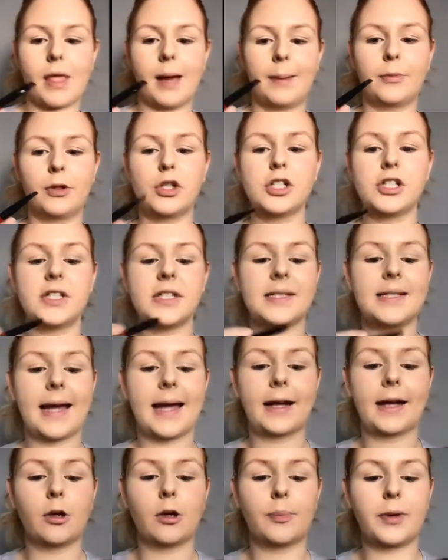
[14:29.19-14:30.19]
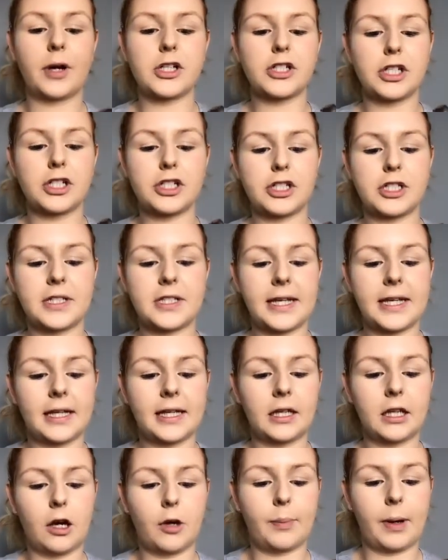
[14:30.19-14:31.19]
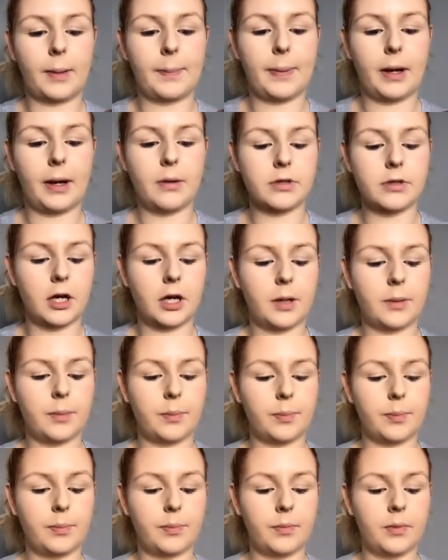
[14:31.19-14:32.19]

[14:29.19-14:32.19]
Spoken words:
I'm going to use this to angle brush and just take a little bit powder and